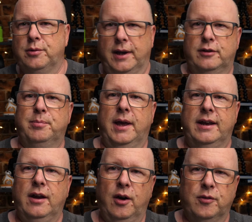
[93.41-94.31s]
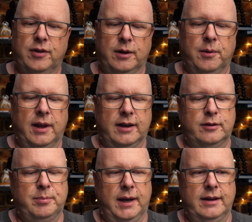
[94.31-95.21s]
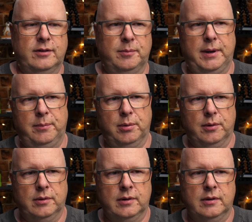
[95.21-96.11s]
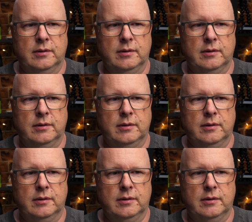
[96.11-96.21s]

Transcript: to explain hopefully will explain to people